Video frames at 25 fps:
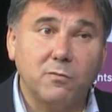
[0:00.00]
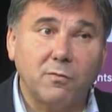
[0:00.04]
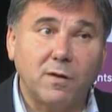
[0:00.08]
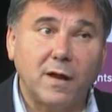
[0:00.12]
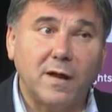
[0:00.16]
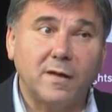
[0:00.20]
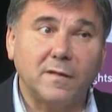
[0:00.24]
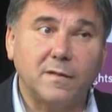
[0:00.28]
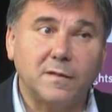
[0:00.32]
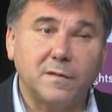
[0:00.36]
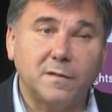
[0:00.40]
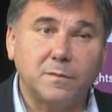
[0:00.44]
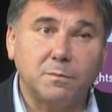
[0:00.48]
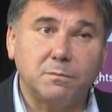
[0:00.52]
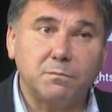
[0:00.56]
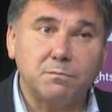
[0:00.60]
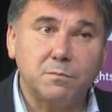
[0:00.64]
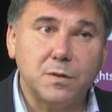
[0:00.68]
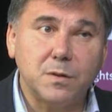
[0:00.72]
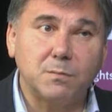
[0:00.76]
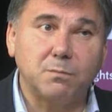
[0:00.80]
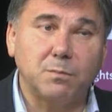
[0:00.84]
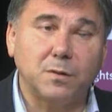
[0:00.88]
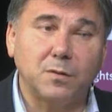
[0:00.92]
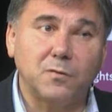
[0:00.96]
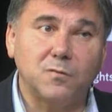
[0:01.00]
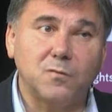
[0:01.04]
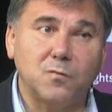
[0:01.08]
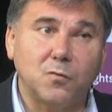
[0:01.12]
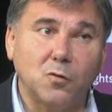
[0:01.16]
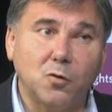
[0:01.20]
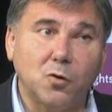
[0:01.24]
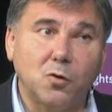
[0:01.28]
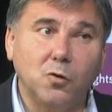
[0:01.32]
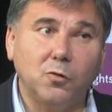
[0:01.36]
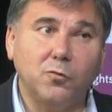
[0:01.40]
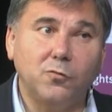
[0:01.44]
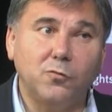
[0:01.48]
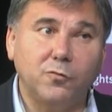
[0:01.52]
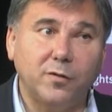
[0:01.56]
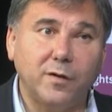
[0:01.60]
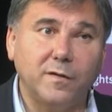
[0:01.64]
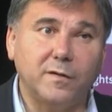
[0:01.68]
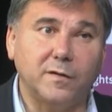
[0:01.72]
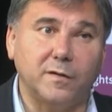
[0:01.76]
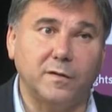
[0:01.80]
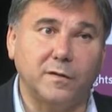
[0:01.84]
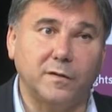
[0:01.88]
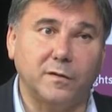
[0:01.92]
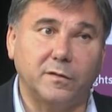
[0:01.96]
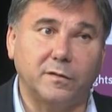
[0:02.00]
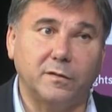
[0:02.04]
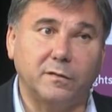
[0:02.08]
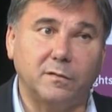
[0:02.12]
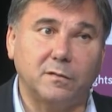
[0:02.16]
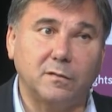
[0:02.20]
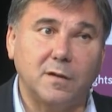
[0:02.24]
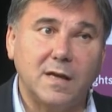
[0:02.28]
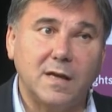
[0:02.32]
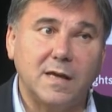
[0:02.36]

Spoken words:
rights people, for good reasons,